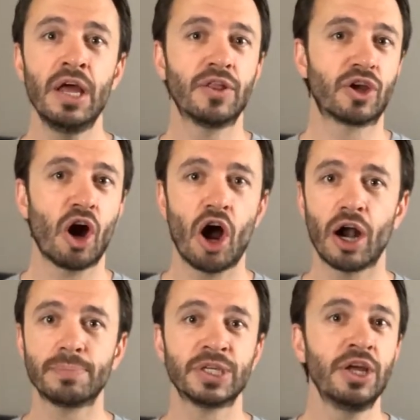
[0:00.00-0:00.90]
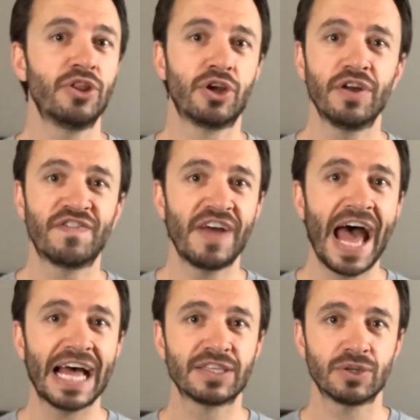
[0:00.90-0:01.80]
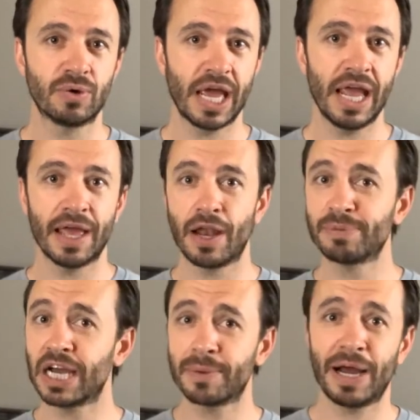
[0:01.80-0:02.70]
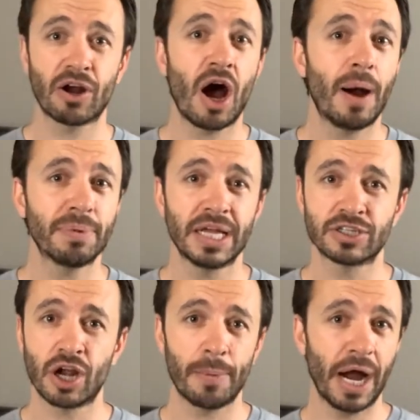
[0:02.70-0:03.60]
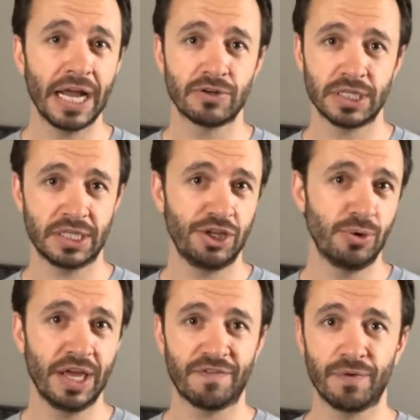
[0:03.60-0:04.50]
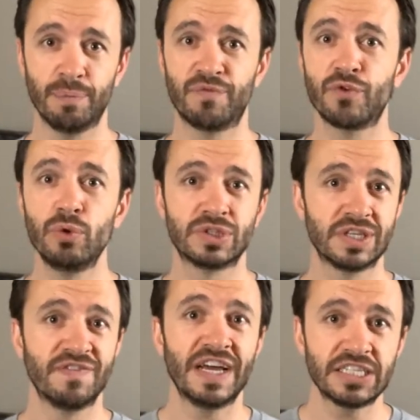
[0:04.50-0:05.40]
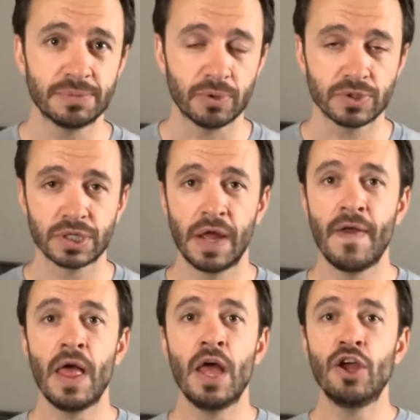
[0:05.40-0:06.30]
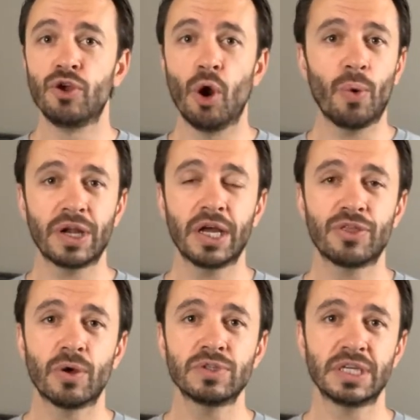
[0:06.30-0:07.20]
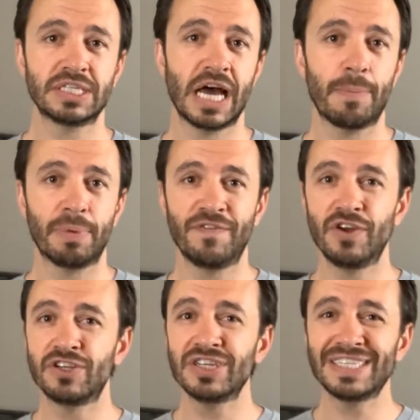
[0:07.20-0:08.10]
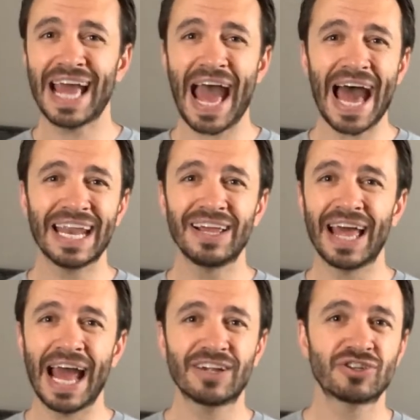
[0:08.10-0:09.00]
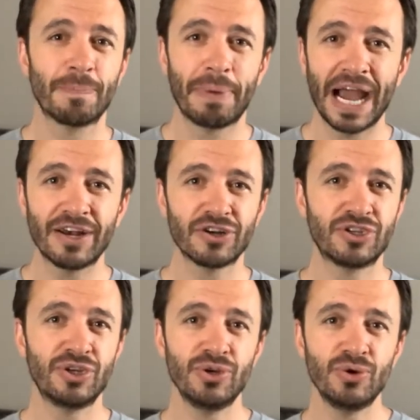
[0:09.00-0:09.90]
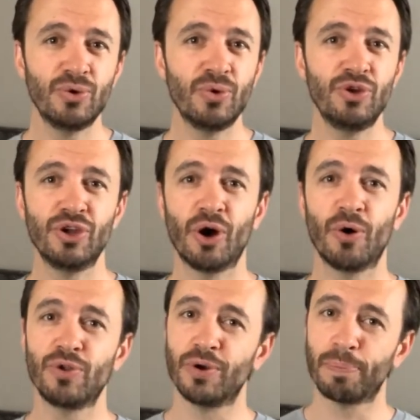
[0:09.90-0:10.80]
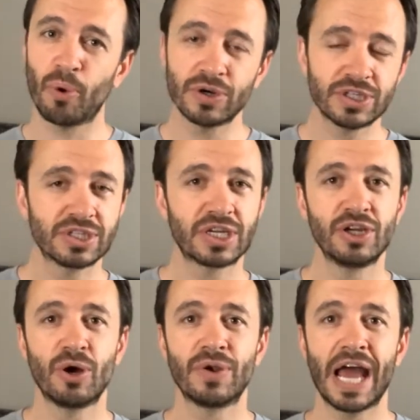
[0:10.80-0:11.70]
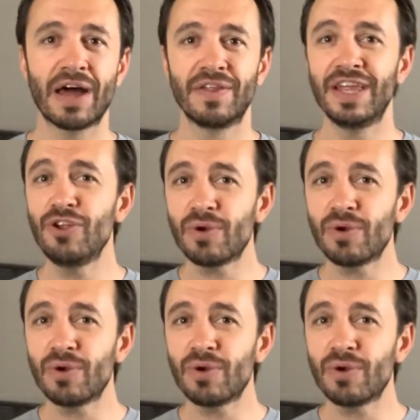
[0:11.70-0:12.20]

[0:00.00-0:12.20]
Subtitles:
the carbs, the good fats, okay? And I'm talking about complex carbohydrates that you get from fruits and vegetables. You don't want to cut those things out. But if you're just adding an extra bite or two, your portions can go down, and then you